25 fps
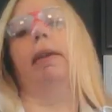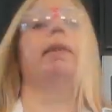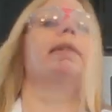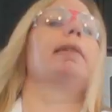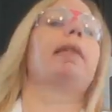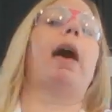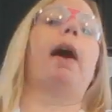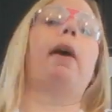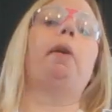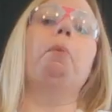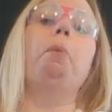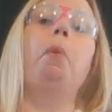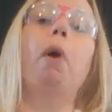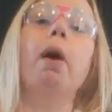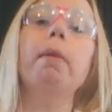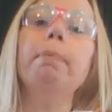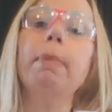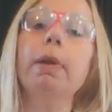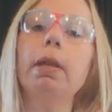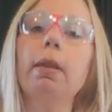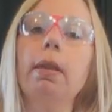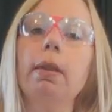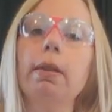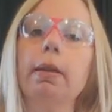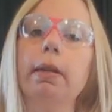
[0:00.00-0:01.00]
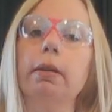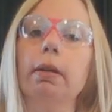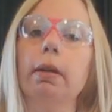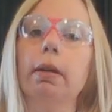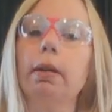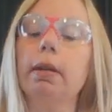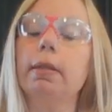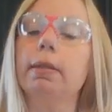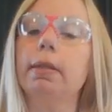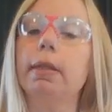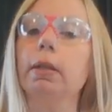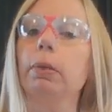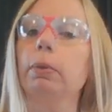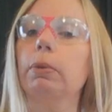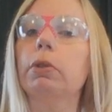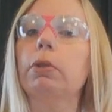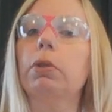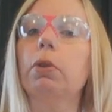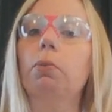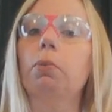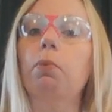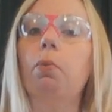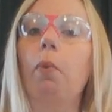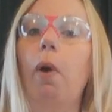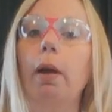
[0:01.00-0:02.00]
is that 1 milliliter is equal
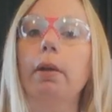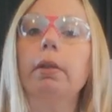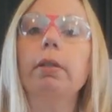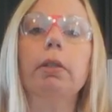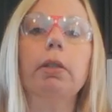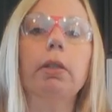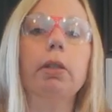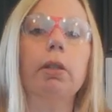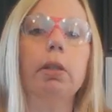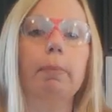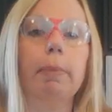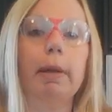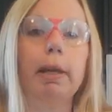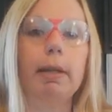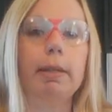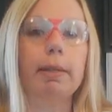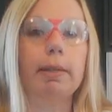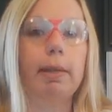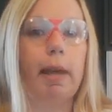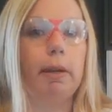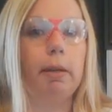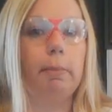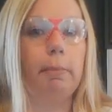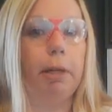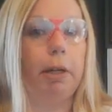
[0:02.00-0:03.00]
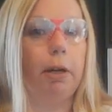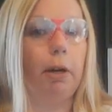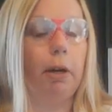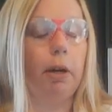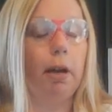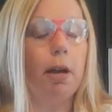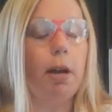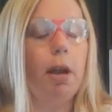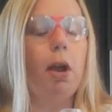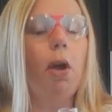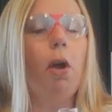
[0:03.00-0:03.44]
to 1 cubic centimeter.